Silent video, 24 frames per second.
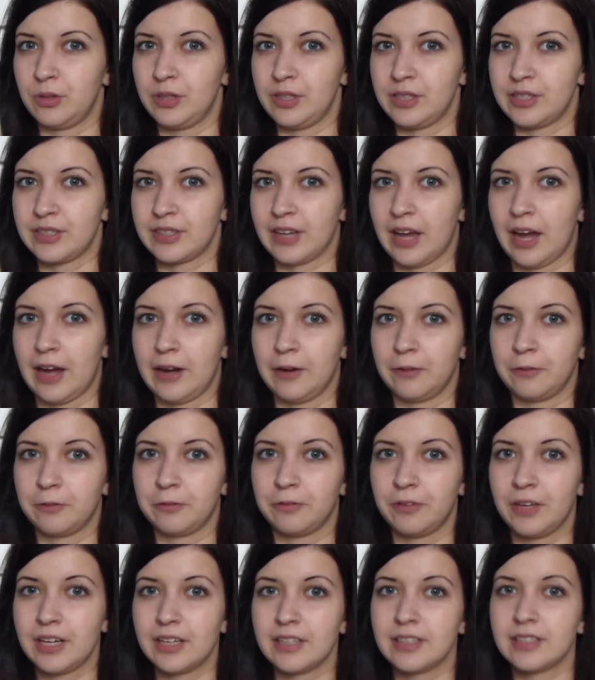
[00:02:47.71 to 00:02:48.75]
these kind of
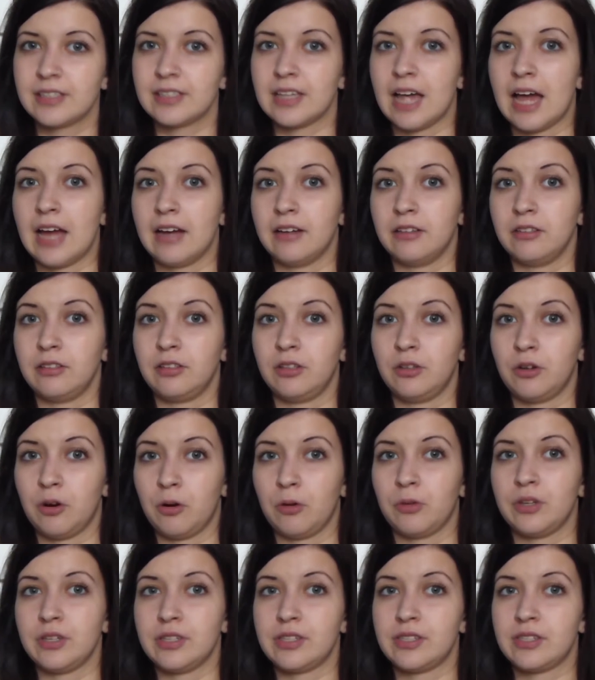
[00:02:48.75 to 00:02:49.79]
things, and you
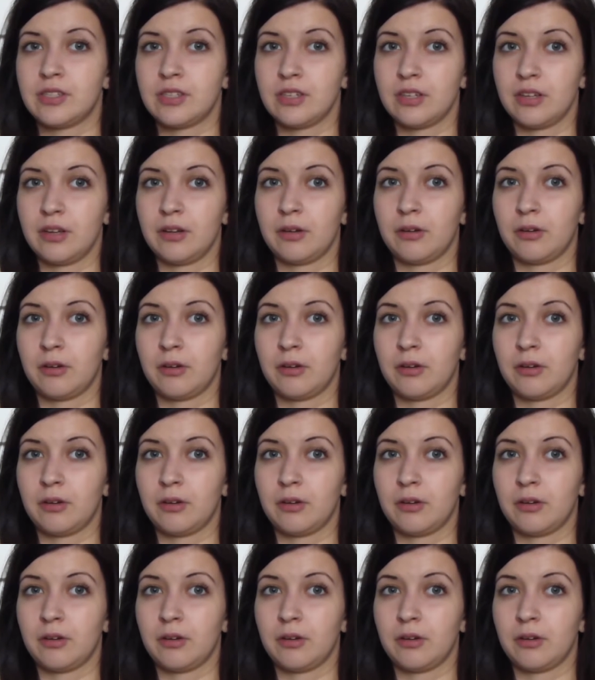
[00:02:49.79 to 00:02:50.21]
know, this